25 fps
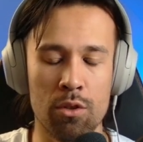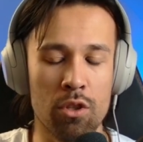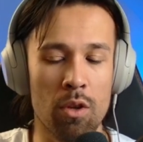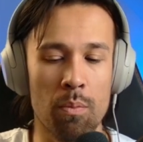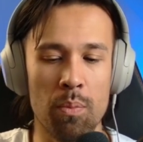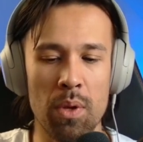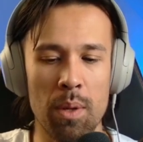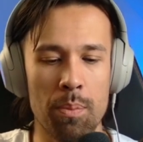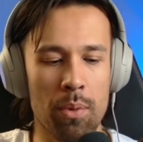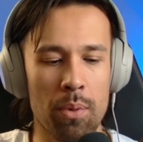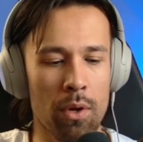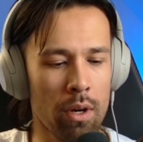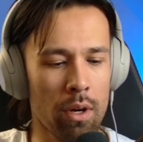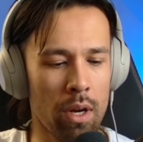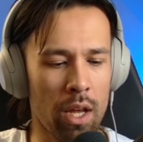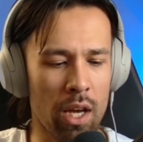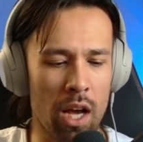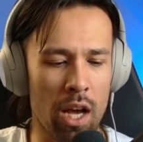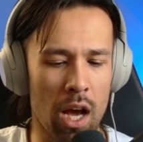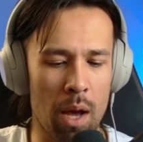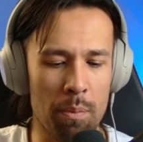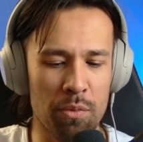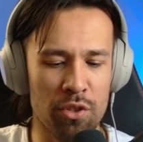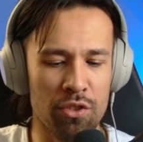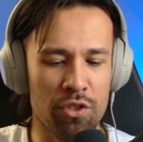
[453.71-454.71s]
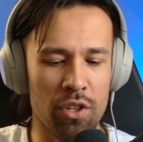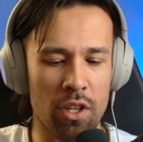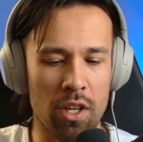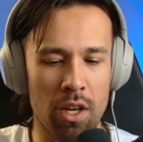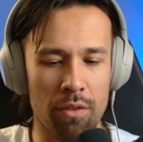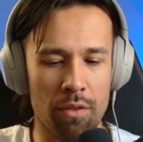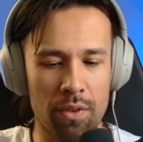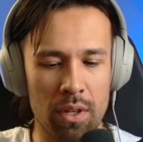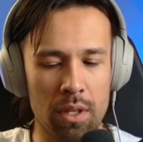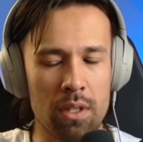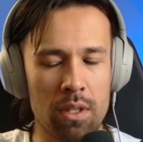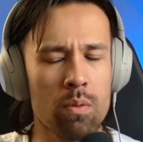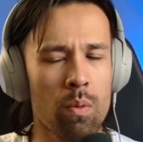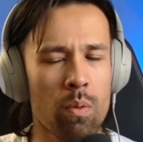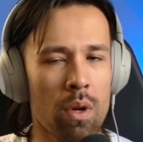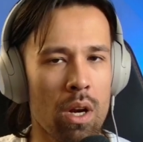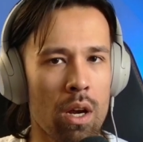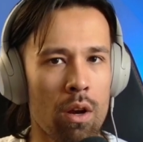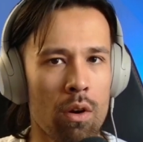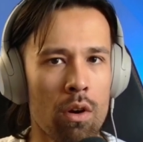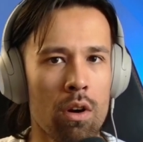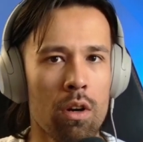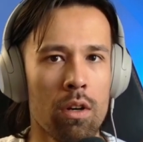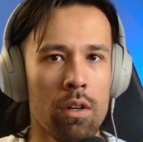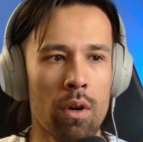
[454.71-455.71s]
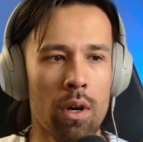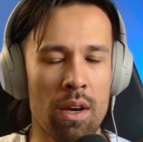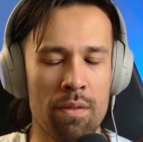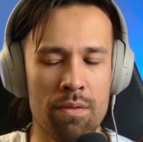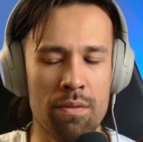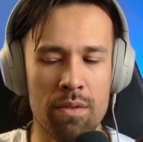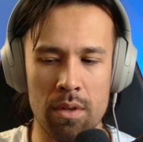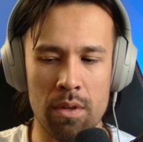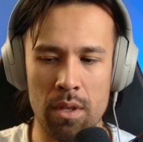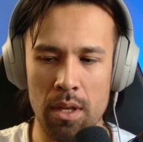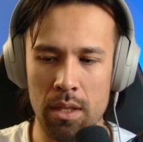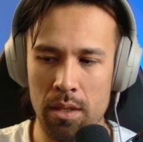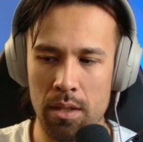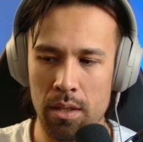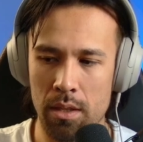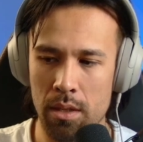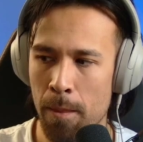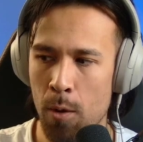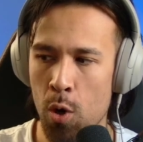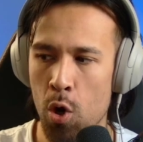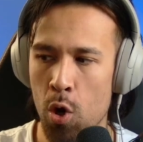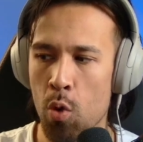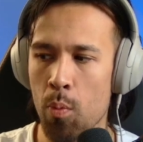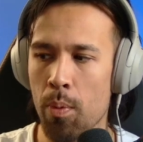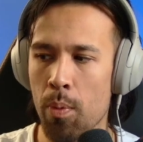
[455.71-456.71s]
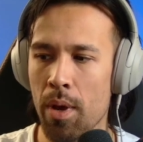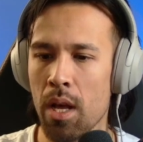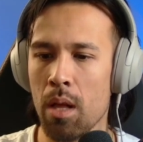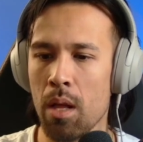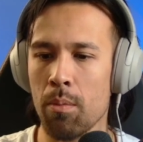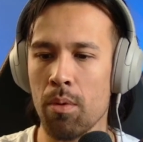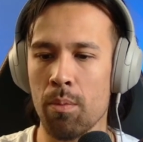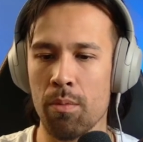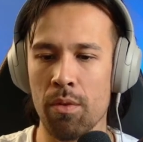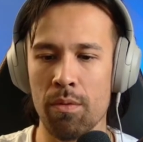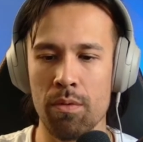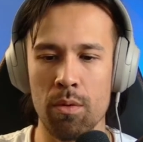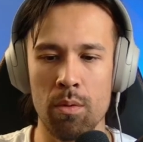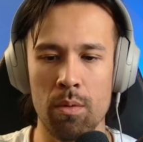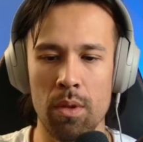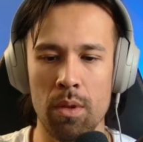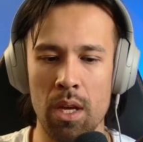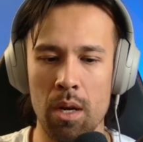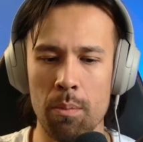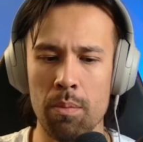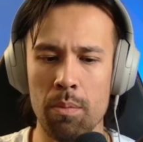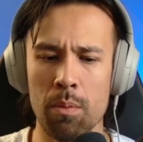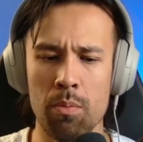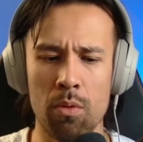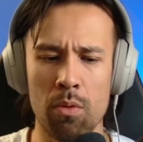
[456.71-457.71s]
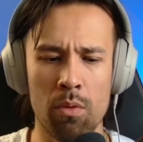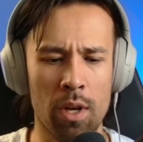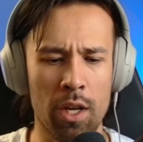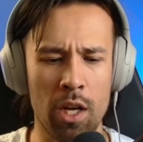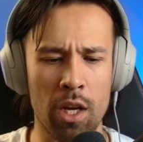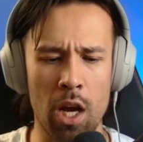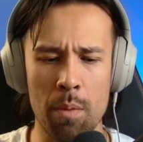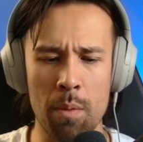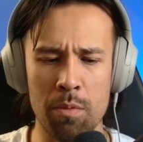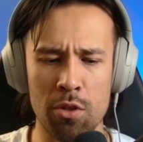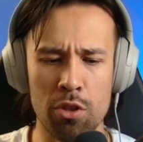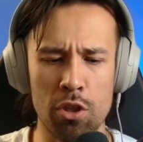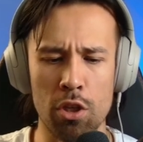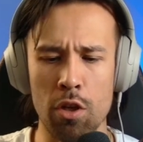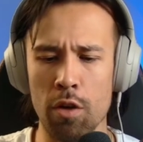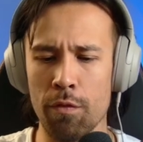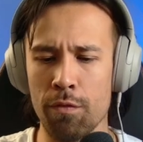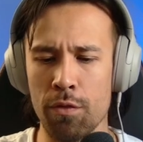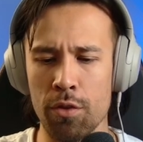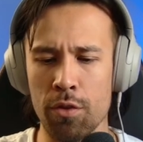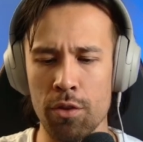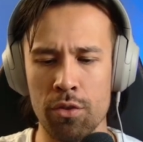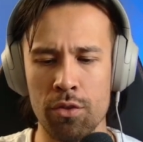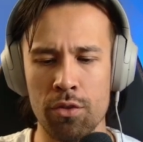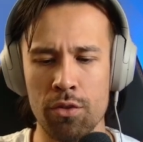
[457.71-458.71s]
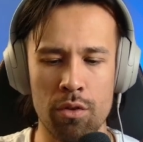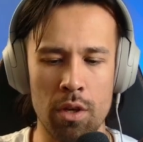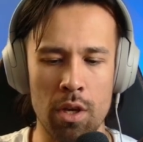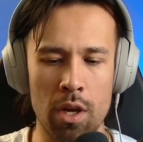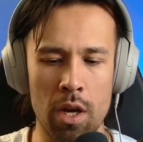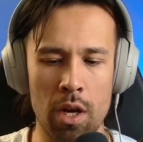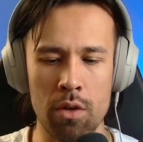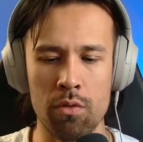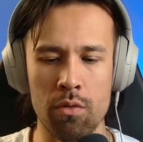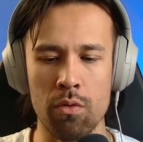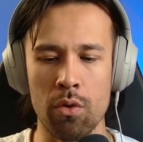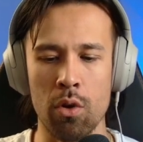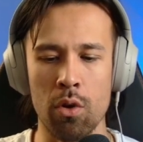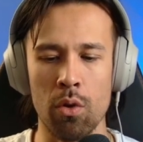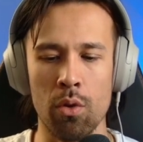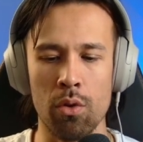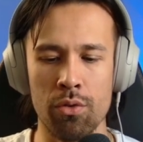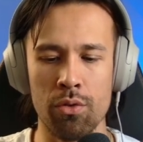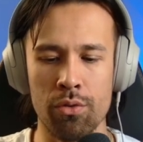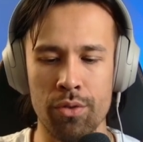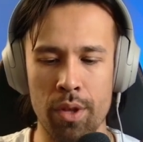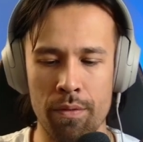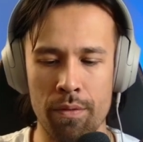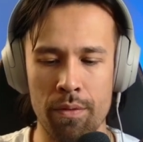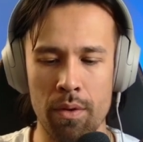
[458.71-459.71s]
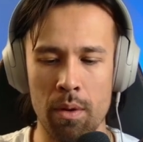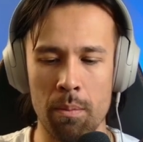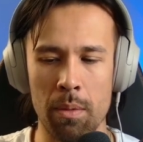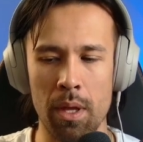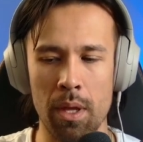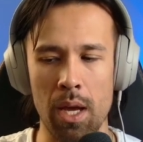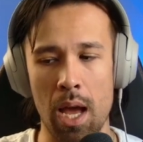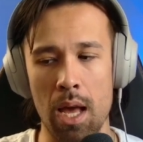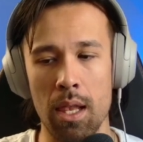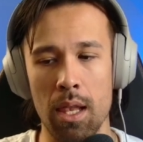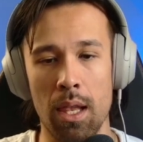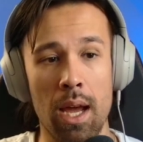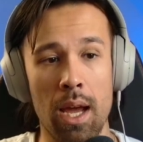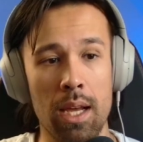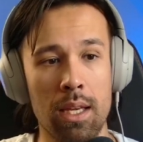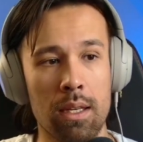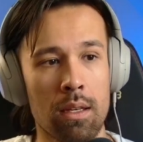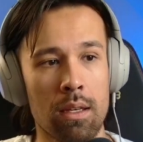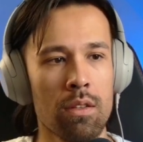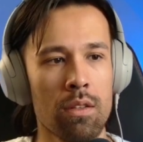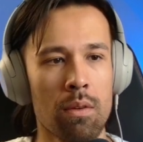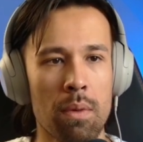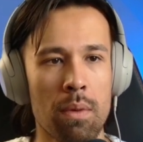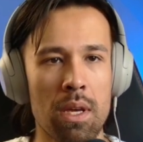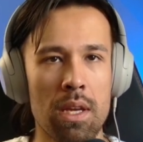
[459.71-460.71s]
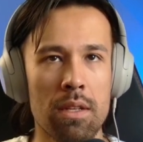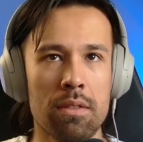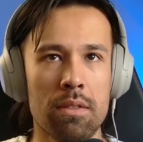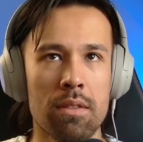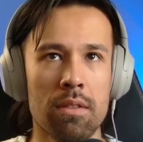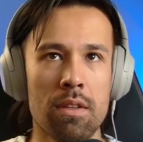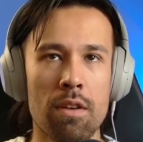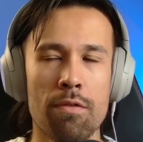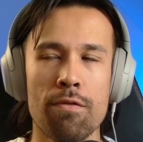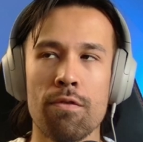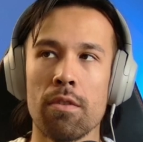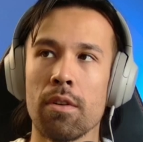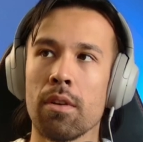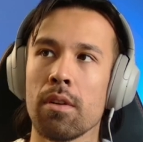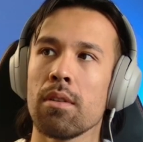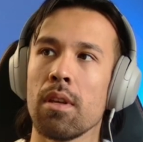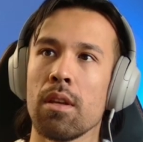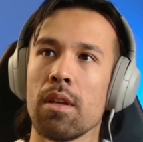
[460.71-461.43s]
Some people are like, I'm sick of it. It's what I heard after like the Hope album review. A lot of people were like, I'm sick of this theatrical stuff. I'm like, I like it. To me, it's different.